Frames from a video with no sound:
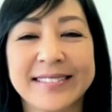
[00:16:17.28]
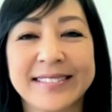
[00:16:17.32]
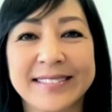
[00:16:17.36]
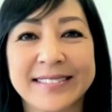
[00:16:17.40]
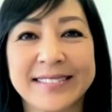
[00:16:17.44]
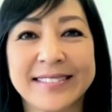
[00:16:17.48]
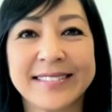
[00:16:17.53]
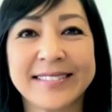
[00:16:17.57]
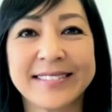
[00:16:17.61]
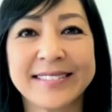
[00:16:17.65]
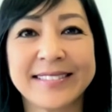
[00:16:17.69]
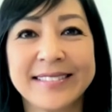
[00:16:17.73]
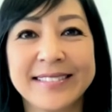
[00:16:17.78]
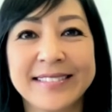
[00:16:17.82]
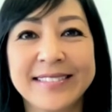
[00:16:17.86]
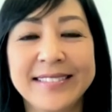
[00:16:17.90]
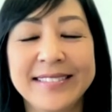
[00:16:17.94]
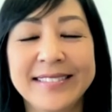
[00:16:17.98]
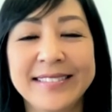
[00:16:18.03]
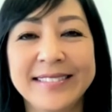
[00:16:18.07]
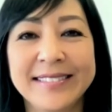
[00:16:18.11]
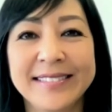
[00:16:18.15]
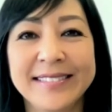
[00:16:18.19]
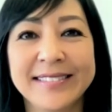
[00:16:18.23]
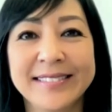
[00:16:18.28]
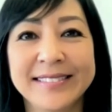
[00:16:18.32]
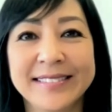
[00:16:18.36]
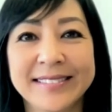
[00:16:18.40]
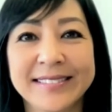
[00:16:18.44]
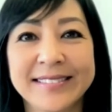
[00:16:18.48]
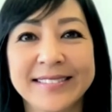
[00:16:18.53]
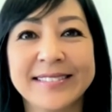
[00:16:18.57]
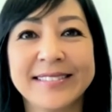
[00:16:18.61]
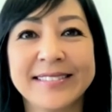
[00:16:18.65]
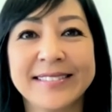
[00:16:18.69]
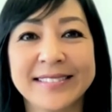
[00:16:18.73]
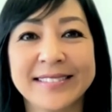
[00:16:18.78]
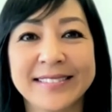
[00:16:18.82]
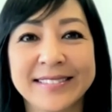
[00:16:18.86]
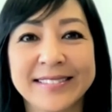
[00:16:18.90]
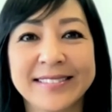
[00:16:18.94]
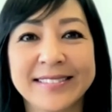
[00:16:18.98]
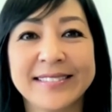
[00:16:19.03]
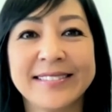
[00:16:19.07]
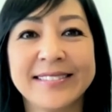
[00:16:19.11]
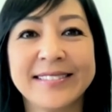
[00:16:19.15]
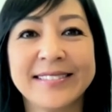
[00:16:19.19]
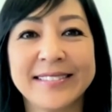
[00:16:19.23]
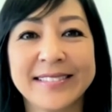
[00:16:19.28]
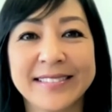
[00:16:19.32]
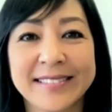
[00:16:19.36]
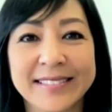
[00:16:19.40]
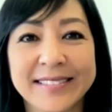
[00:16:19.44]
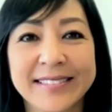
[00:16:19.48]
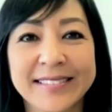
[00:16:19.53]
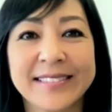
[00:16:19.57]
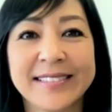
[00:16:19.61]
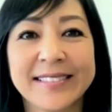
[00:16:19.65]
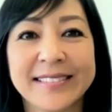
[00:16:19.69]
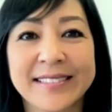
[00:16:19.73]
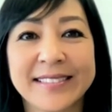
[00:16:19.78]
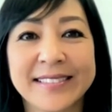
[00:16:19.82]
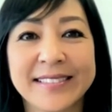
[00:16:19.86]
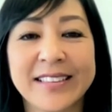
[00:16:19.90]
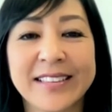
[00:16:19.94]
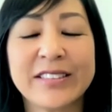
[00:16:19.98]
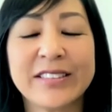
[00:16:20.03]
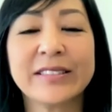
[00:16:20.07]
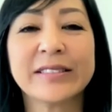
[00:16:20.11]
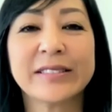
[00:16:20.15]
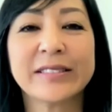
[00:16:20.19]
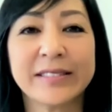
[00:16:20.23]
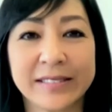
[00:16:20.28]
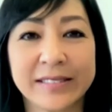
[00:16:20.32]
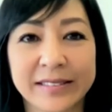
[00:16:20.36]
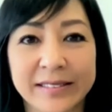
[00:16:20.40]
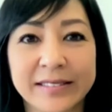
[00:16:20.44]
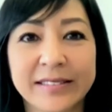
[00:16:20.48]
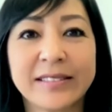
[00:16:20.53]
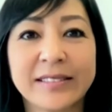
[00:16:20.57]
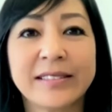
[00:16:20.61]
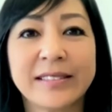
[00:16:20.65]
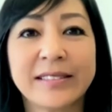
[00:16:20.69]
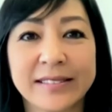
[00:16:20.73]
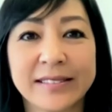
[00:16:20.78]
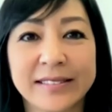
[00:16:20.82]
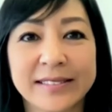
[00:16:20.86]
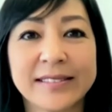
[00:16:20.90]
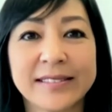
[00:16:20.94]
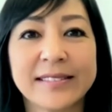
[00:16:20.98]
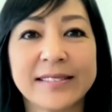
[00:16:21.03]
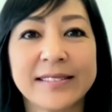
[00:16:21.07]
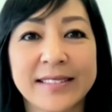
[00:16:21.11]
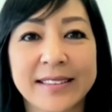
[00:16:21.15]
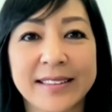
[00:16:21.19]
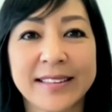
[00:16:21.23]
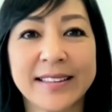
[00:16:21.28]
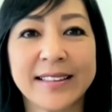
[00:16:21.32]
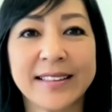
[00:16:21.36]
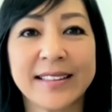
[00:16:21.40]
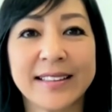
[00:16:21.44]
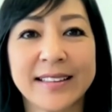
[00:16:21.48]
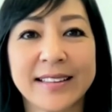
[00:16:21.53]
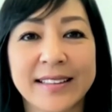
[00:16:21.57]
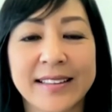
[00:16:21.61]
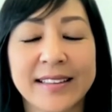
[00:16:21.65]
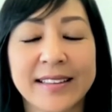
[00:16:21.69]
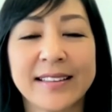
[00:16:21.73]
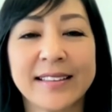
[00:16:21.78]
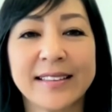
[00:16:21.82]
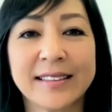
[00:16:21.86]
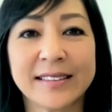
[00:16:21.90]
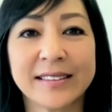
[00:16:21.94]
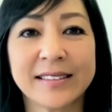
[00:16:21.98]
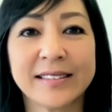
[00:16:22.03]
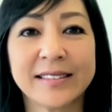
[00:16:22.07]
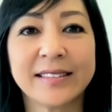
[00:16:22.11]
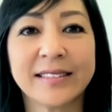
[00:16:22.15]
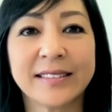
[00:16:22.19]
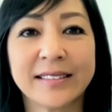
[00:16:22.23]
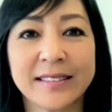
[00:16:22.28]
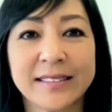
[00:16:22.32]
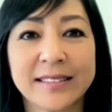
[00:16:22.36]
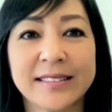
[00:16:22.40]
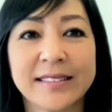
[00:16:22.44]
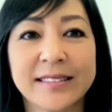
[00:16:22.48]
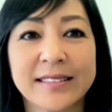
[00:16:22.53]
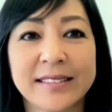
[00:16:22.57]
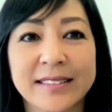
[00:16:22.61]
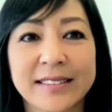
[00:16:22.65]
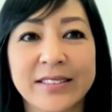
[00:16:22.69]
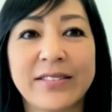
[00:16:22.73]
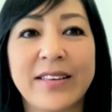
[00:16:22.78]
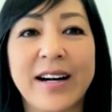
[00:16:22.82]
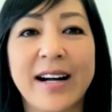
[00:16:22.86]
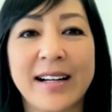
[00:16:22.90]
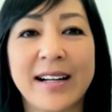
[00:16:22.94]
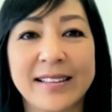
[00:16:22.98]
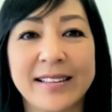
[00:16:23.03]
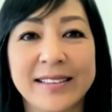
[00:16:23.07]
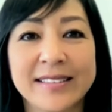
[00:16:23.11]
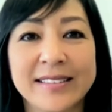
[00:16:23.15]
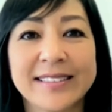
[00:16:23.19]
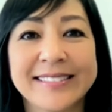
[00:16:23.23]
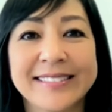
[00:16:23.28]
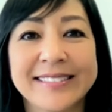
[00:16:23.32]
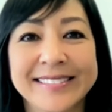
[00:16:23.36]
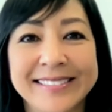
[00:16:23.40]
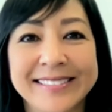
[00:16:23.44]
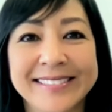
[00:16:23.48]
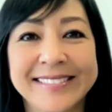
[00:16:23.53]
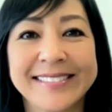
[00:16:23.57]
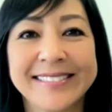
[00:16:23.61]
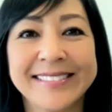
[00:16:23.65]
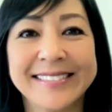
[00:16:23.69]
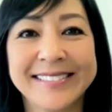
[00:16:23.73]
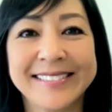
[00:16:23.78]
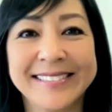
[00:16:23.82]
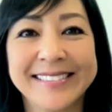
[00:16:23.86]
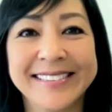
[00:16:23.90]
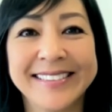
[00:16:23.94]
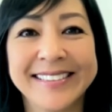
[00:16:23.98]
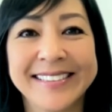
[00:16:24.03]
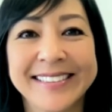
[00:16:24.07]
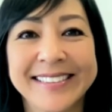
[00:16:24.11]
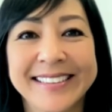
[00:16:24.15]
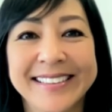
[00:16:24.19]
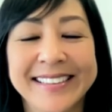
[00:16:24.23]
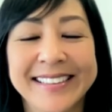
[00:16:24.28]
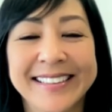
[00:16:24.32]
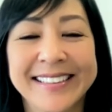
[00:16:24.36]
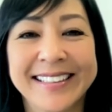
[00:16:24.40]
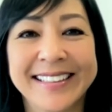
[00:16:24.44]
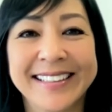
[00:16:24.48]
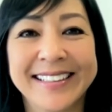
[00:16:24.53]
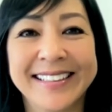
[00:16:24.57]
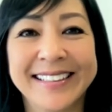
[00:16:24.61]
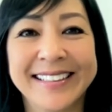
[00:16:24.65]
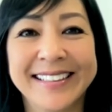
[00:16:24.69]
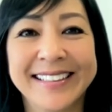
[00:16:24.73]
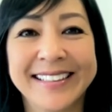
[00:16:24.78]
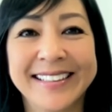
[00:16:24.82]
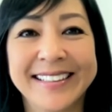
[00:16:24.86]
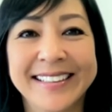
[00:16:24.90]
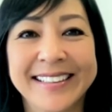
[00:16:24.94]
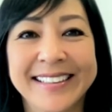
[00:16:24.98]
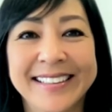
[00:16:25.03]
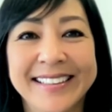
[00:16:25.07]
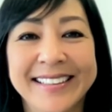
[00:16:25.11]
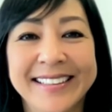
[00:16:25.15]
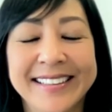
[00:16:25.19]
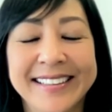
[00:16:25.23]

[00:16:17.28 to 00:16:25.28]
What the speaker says: (silent)